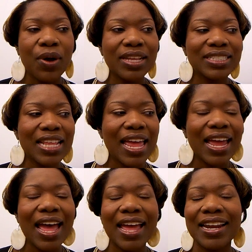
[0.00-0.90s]

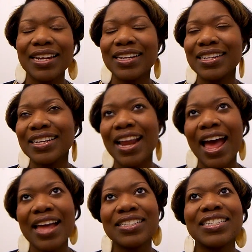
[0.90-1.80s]
it's like I
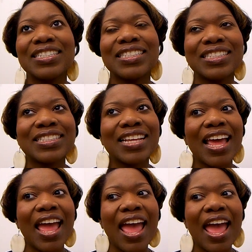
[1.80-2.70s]

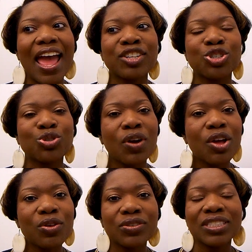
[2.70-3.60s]
just
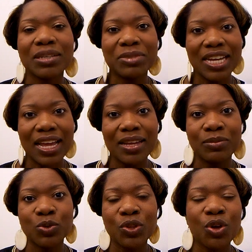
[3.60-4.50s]
struggle
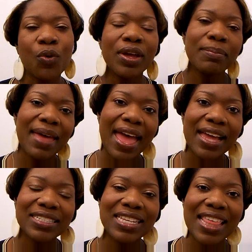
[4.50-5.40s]
sometimes with
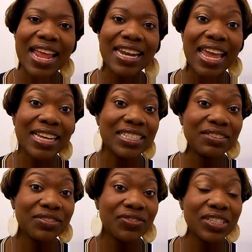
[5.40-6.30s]
going back to that
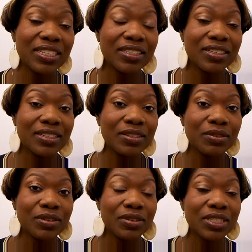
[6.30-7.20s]
negative
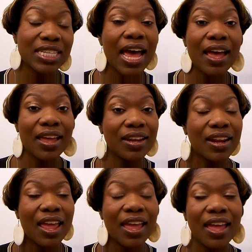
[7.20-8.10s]

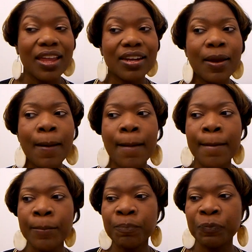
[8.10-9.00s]
side and,